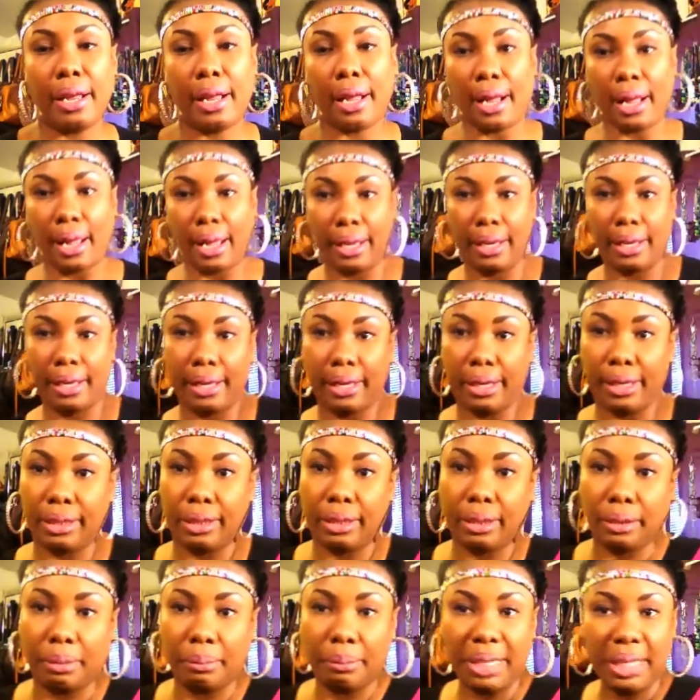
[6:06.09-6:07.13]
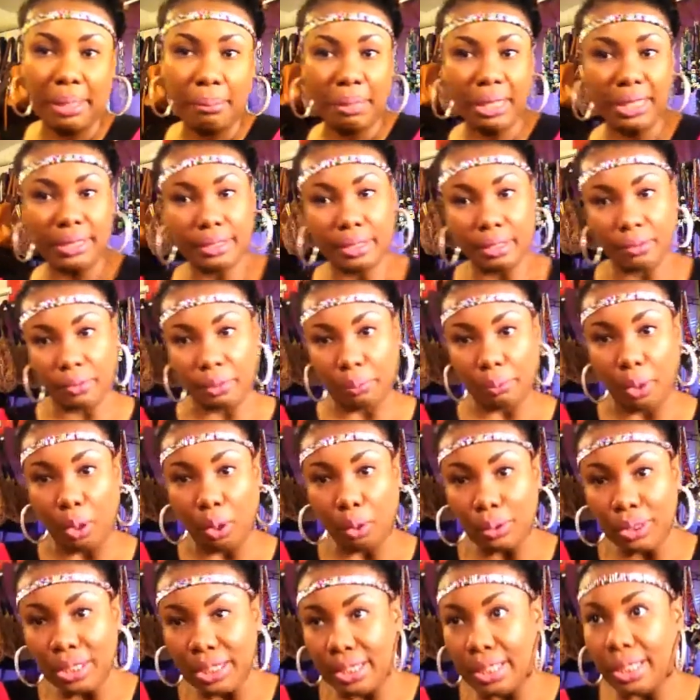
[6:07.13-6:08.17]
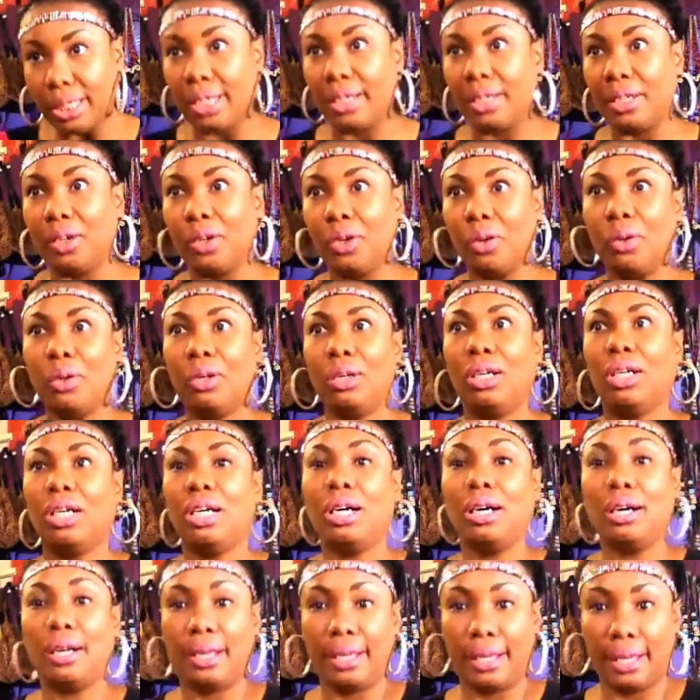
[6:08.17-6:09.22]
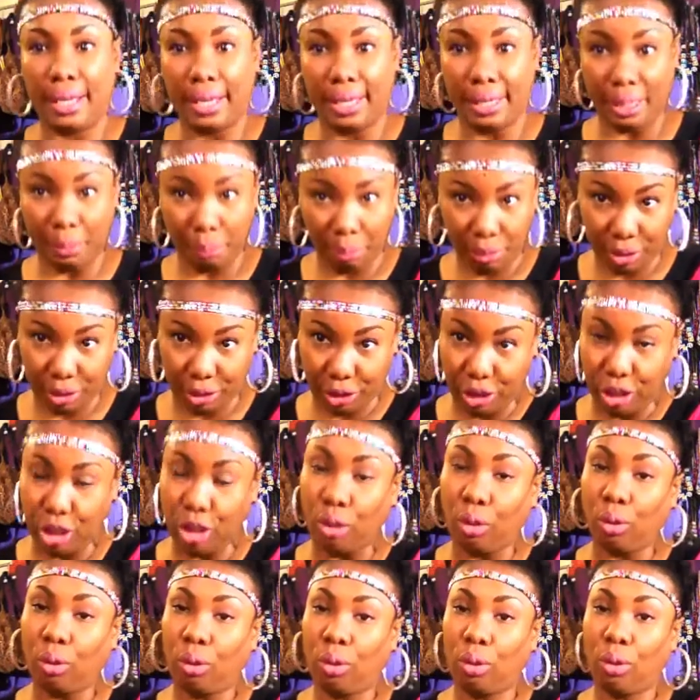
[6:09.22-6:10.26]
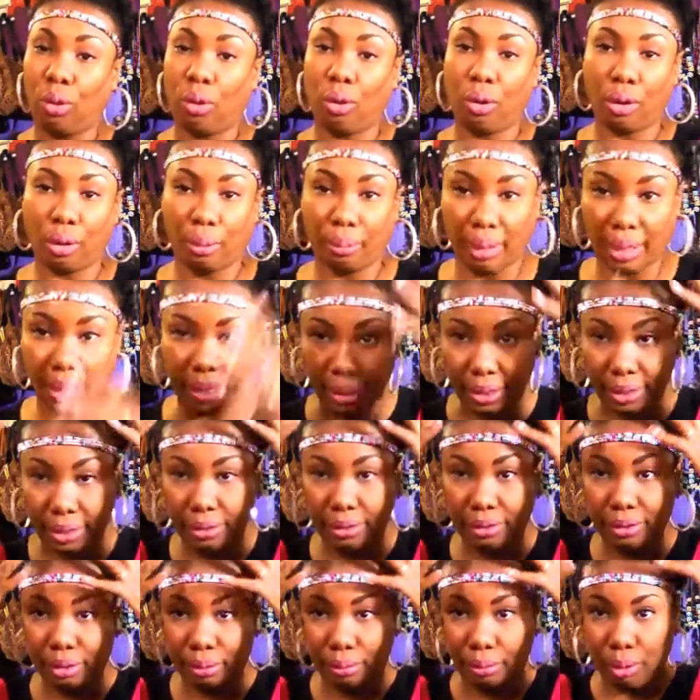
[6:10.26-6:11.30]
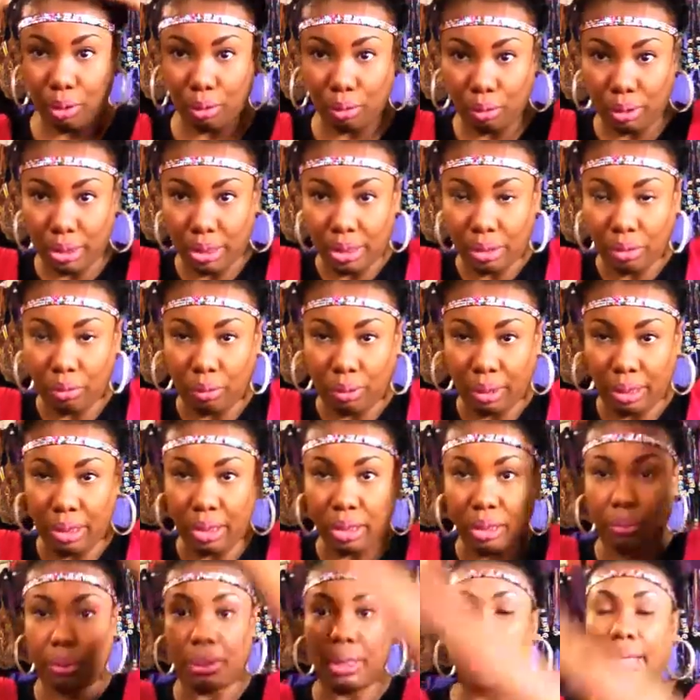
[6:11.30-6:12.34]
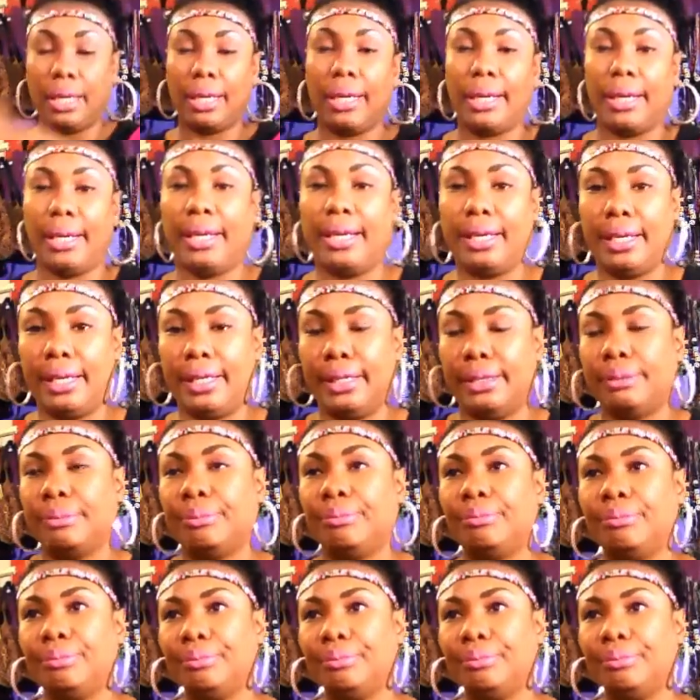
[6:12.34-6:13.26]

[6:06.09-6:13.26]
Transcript: I had uh, made myself a ponytail and I put gel on my hair to mold it going up and